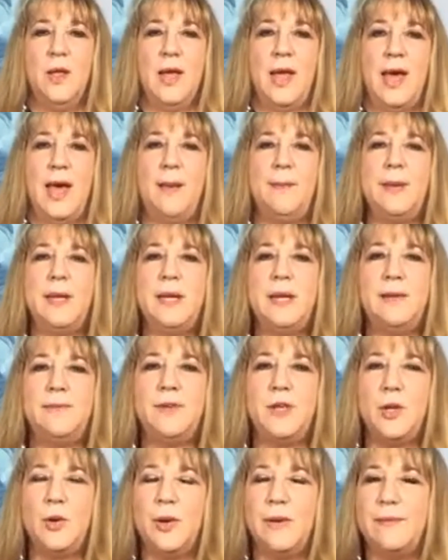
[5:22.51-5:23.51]
How many of
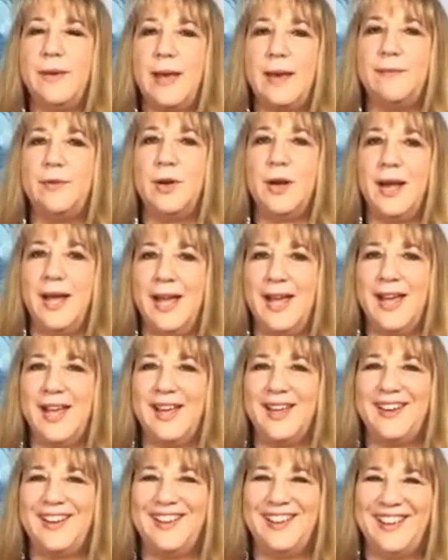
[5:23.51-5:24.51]
you have ever
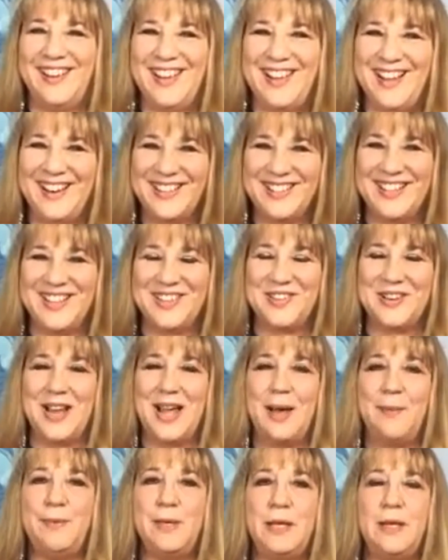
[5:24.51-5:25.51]
had, hey Alexandra,
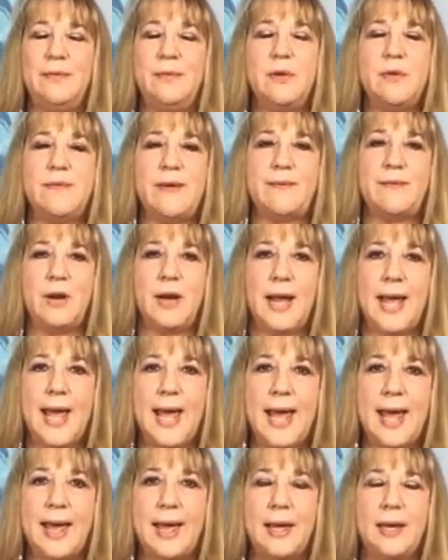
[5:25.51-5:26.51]
how many of you have ever
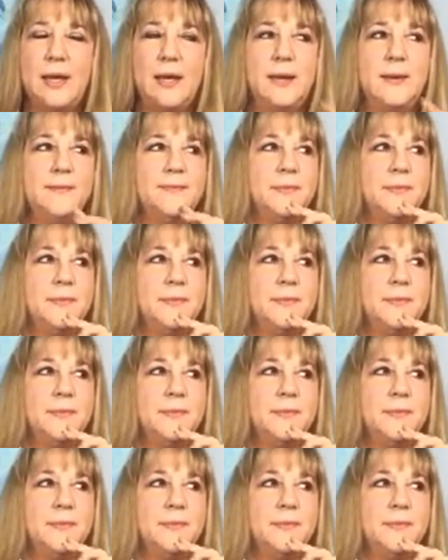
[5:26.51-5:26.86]
had